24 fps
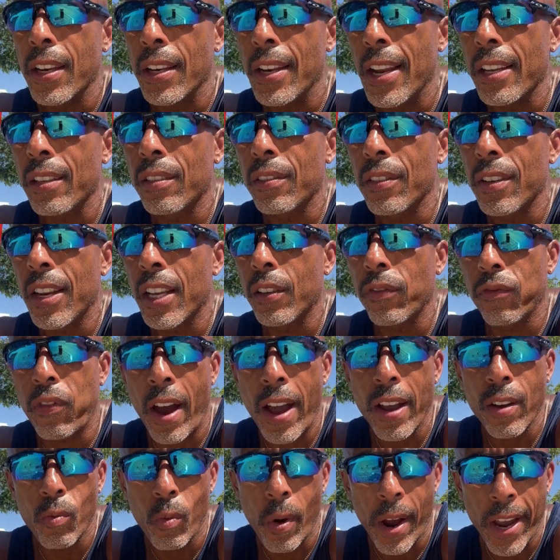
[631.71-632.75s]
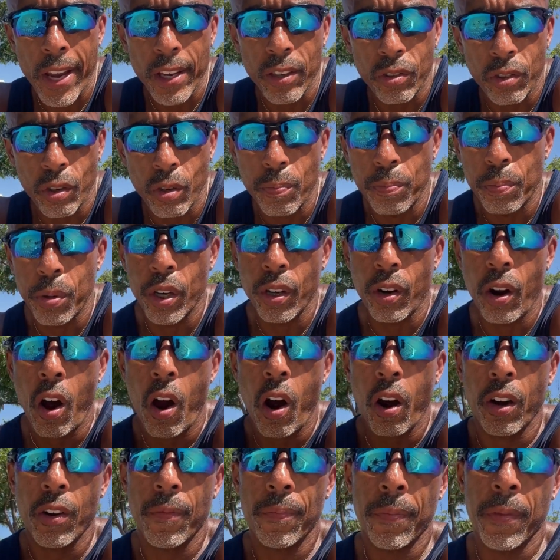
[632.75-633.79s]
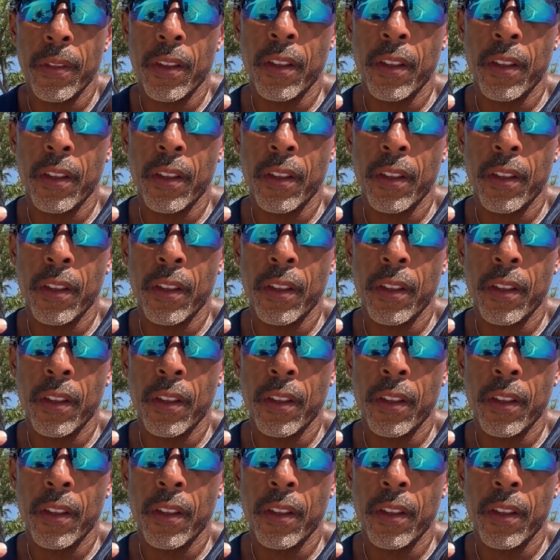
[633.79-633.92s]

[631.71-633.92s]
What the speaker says: Let's find ways to put our